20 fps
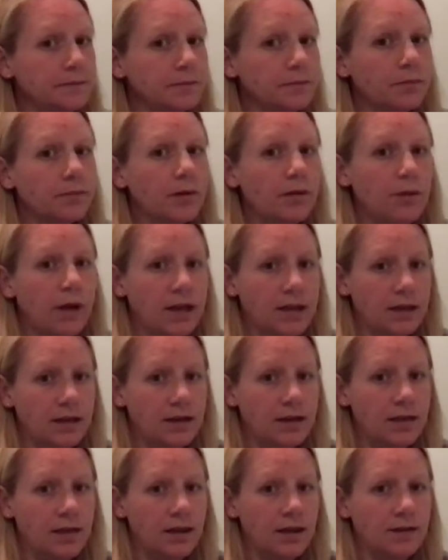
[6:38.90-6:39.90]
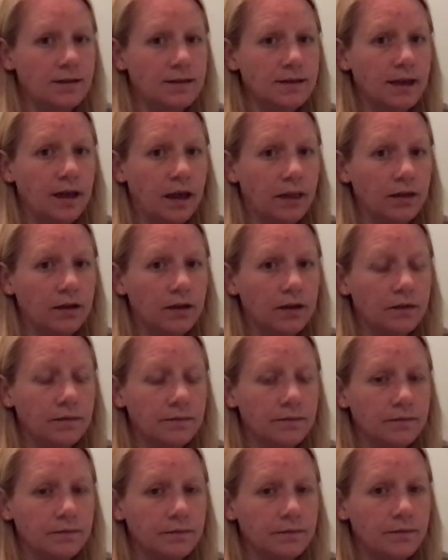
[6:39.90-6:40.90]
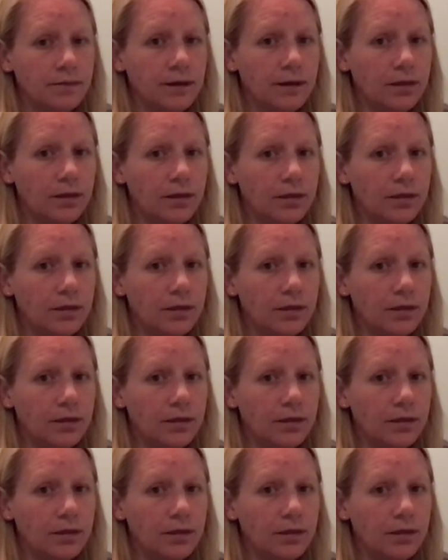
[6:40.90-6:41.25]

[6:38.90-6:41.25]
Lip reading: Be ready to think together in